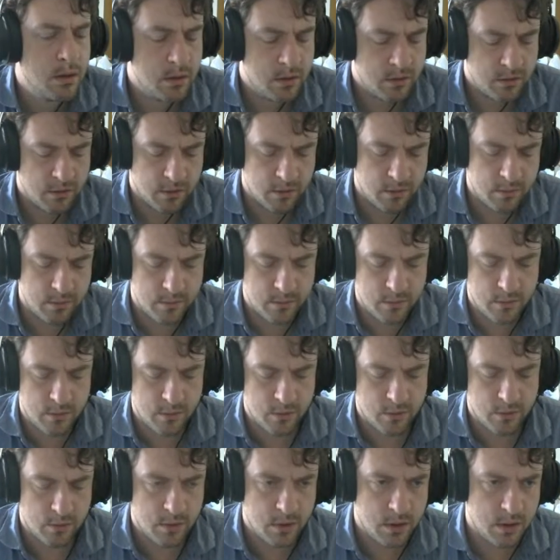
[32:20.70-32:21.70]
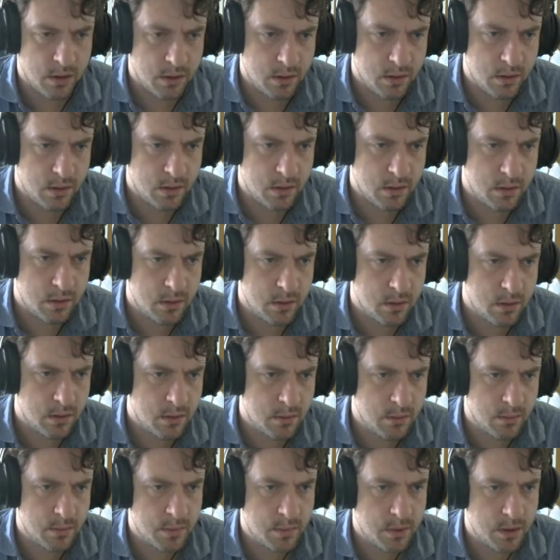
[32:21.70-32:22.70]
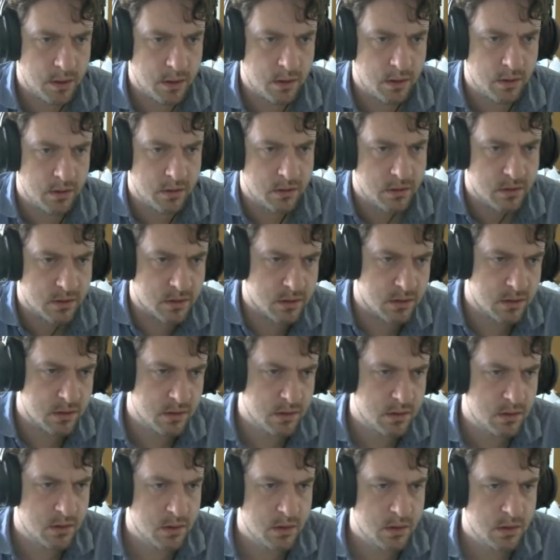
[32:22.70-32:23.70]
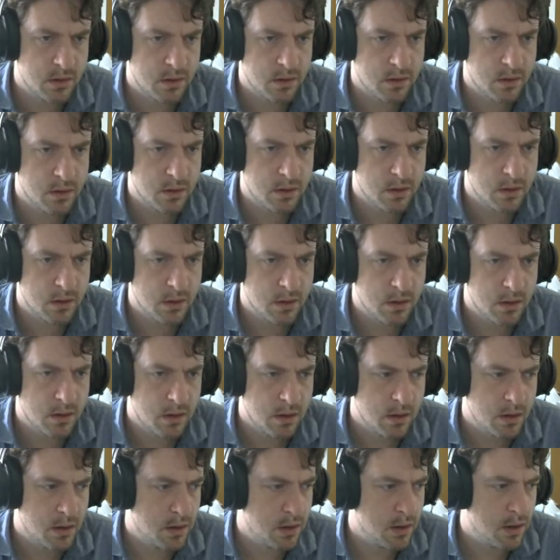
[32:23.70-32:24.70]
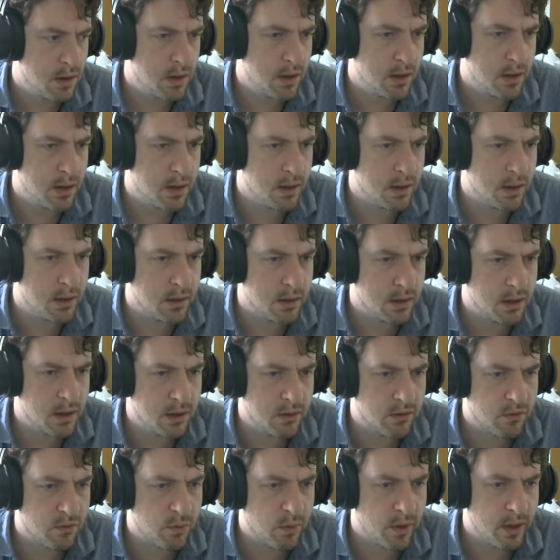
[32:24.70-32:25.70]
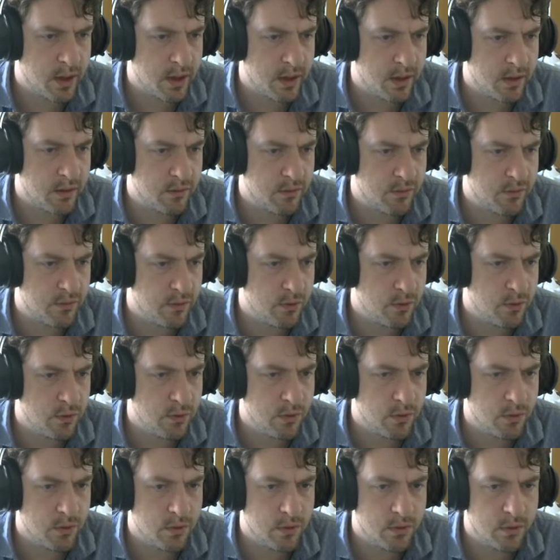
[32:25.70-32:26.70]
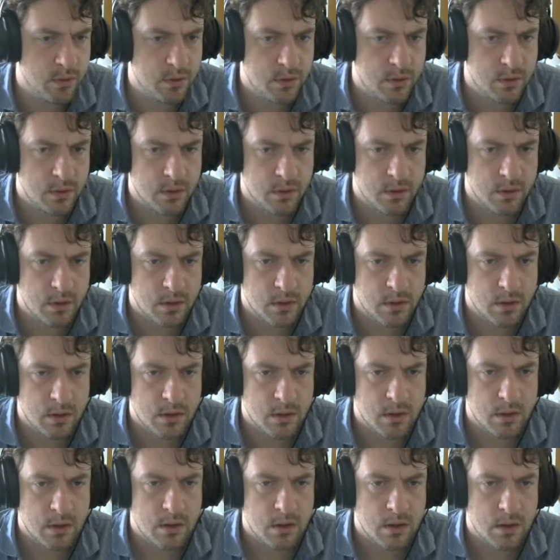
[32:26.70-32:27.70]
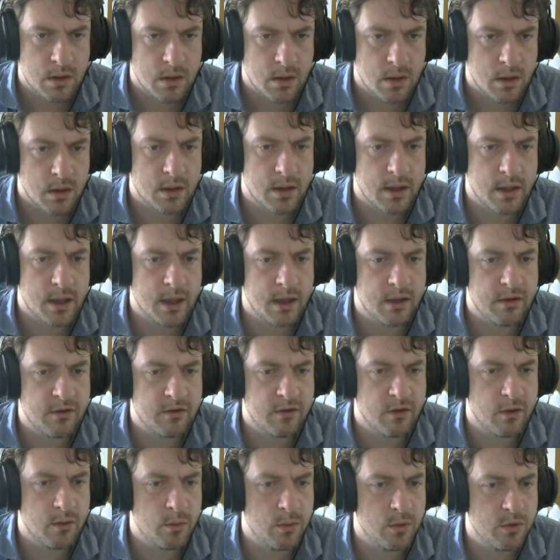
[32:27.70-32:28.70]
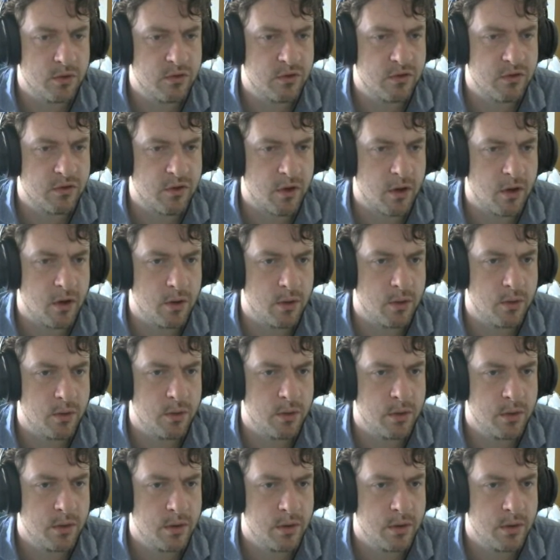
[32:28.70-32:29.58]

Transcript: so green means, and it's waiting for, okay, so we'll just go,